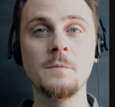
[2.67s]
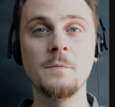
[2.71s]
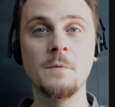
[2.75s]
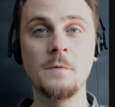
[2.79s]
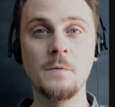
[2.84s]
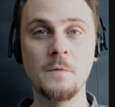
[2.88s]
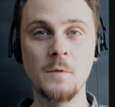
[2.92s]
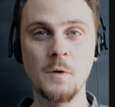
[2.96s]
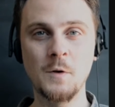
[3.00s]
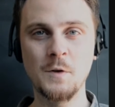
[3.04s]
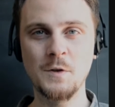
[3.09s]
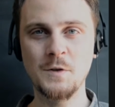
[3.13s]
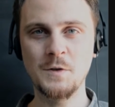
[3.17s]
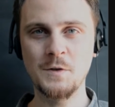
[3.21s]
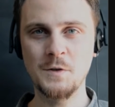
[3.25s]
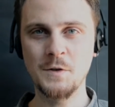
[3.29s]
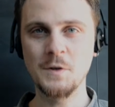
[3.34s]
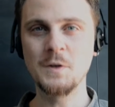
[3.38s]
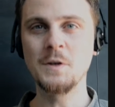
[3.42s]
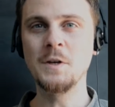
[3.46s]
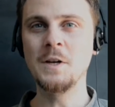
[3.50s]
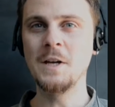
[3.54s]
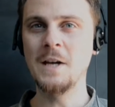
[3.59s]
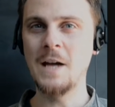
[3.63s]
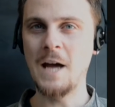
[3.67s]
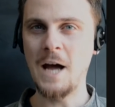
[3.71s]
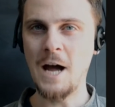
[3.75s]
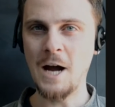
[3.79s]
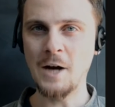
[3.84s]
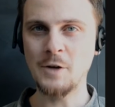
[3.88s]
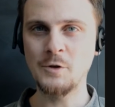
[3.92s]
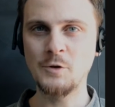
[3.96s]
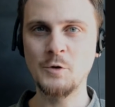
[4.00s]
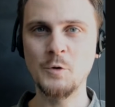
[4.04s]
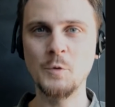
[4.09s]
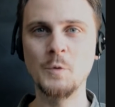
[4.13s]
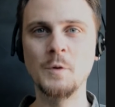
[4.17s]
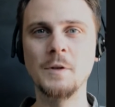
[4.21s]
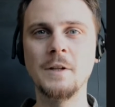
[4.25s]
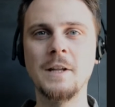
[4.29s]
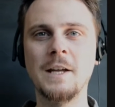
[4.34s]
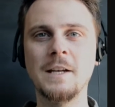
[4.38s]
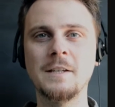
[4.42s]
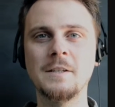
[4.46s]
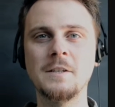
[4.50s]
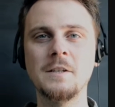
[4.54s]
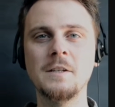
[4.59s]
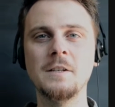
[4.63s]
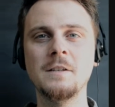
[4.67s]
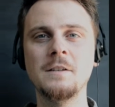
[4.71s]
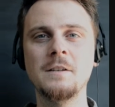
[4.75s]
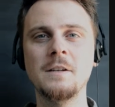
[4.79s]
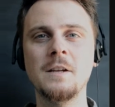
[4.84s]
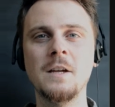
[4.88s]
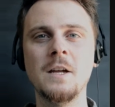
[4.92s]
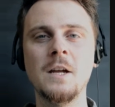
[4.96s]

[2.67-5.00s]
first actual lesson,